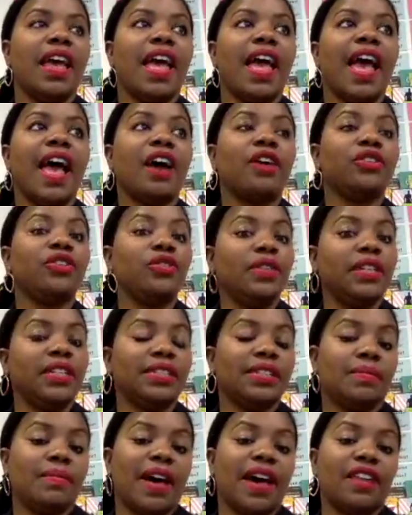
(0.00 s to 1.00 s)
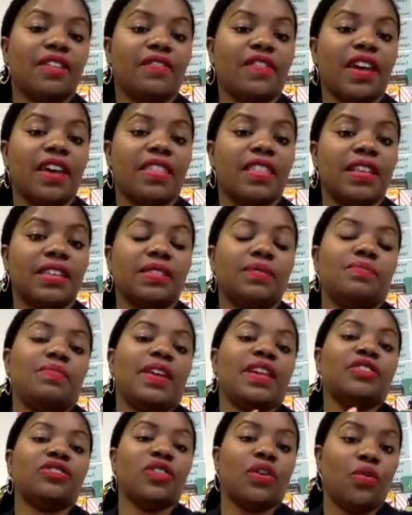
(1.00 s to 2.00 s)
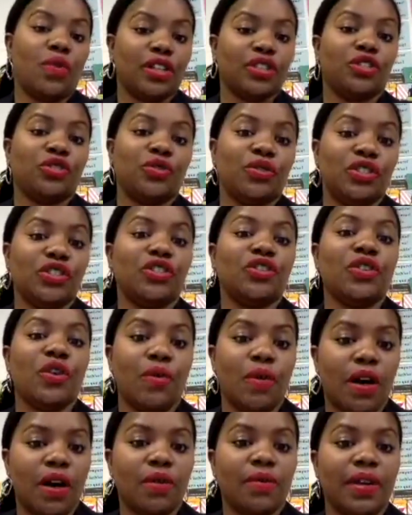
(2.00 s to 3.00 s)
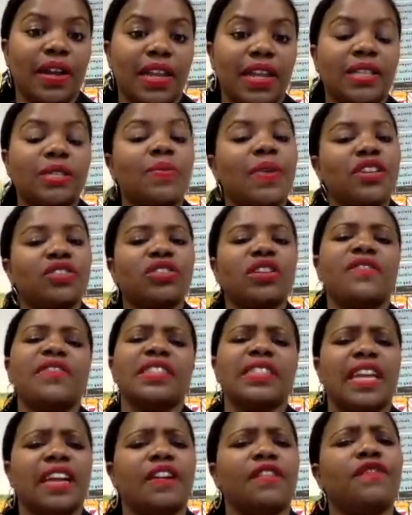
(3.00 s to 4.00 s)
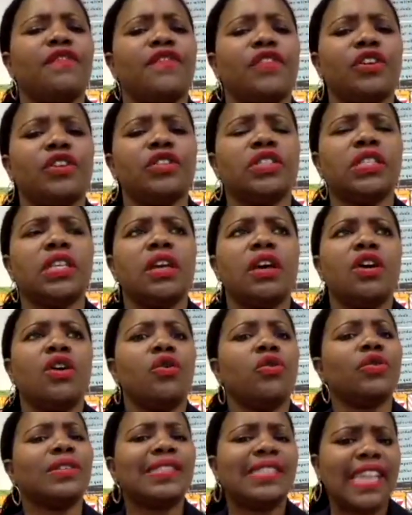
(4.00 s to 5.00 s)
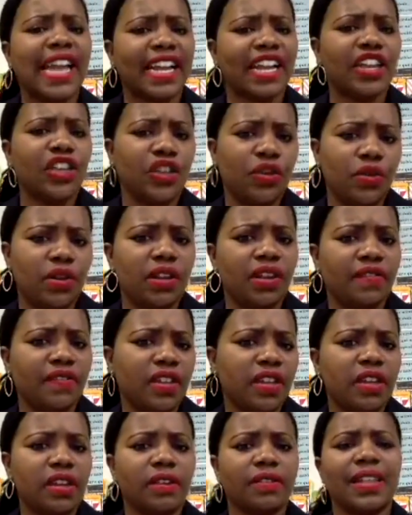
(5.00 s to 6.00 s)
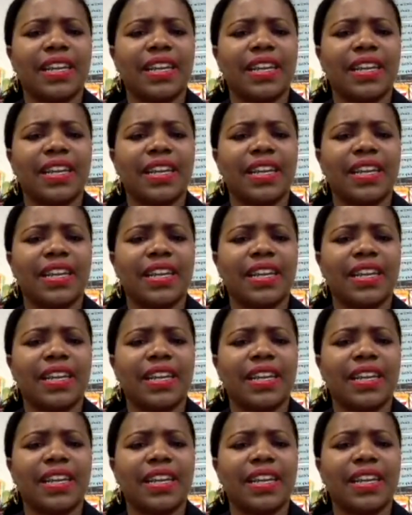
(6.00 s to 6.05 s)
how you need to modify this based on what students know already, especially if it's like a first or second unit of the year.